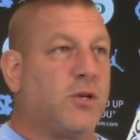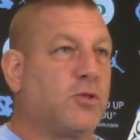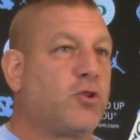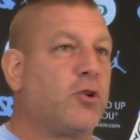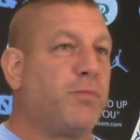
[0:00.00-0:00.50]

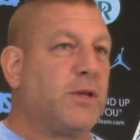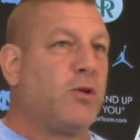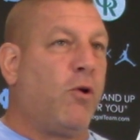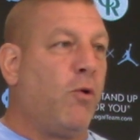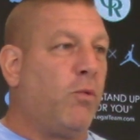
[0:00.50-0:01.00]
So truth be
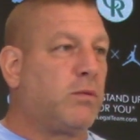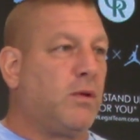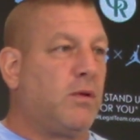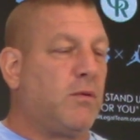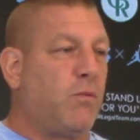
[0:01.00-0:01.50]
told,
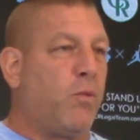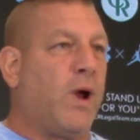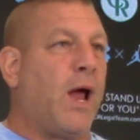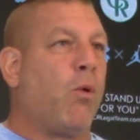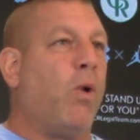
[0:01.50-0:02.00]
when
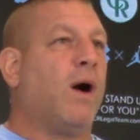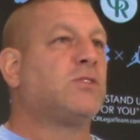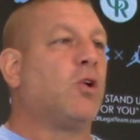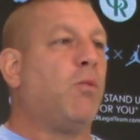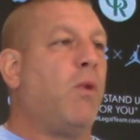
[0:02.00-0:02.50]
I watch
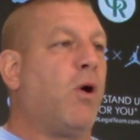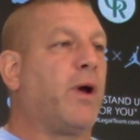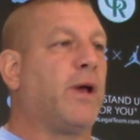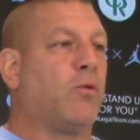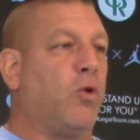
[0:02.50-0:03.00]

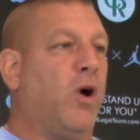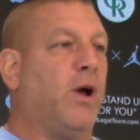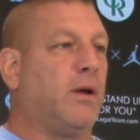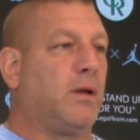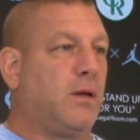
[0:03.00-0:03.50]
Omarion run,